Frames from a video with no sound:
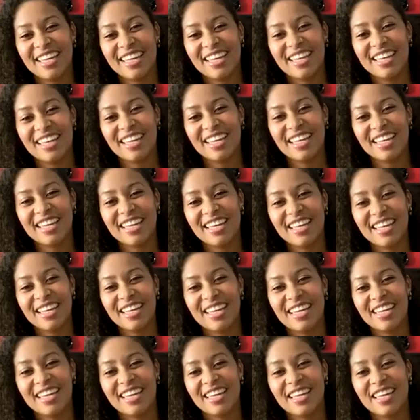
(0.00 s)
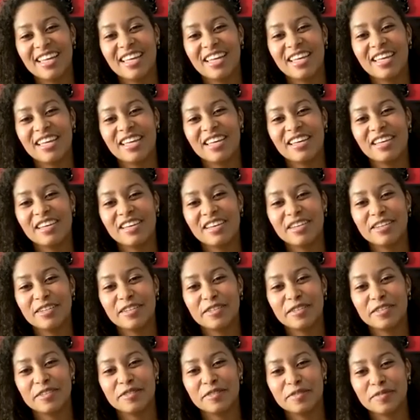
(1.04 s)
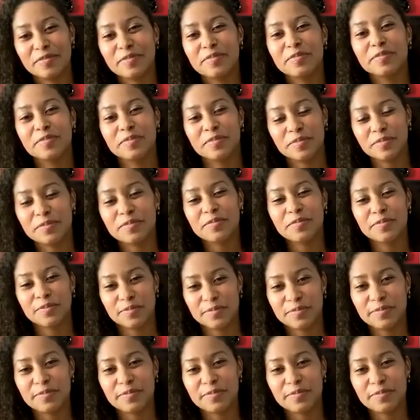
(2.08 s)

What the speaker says: (silent)